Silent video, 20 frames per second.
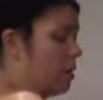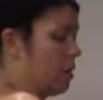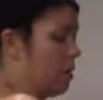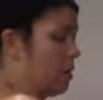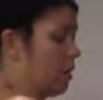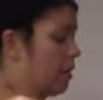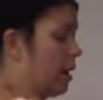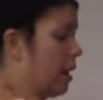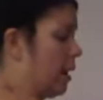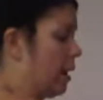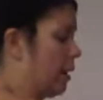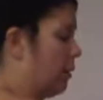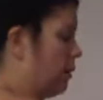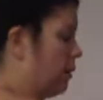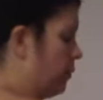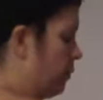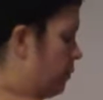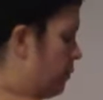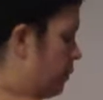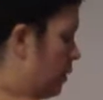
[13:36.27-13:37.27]
Okay.
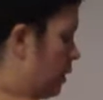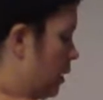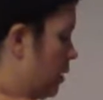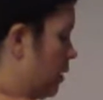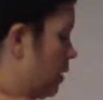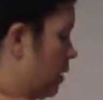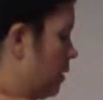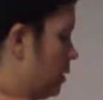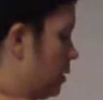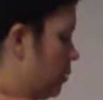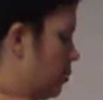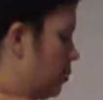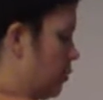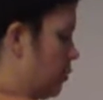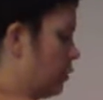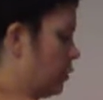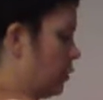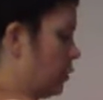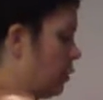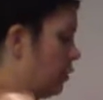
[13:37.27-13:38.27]
Get these moved
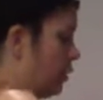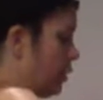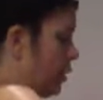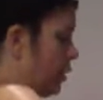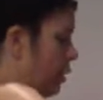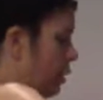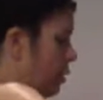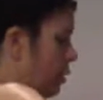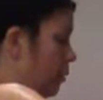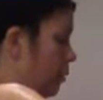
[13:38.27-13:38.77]
over.